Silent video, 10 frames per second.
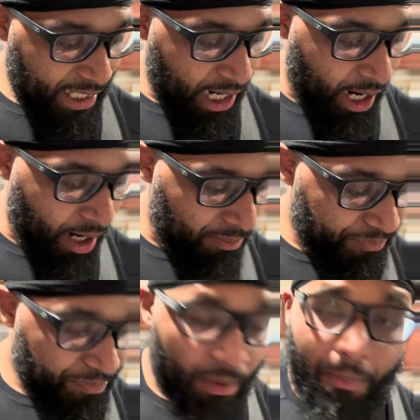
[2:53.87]

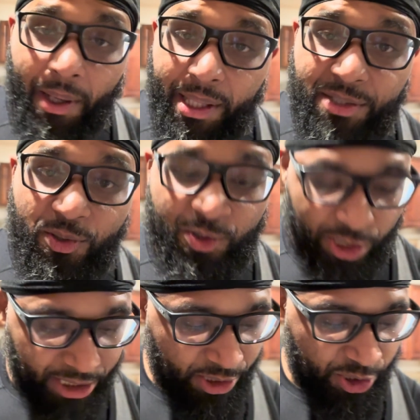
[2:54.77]
But yeah, so
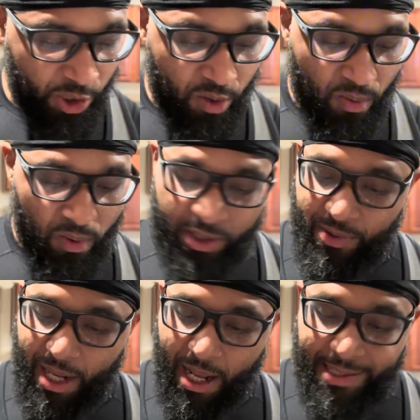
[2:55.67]
just to show you
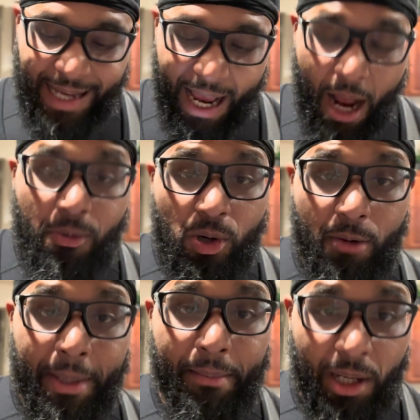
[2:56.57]
guys how I'm
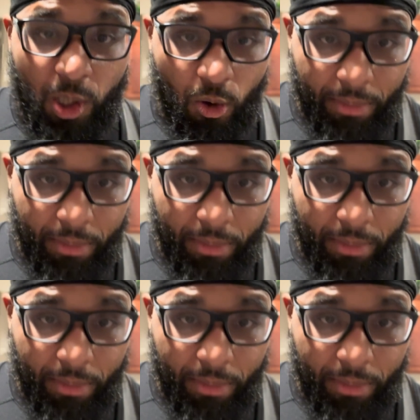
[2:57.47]
gonna make my goat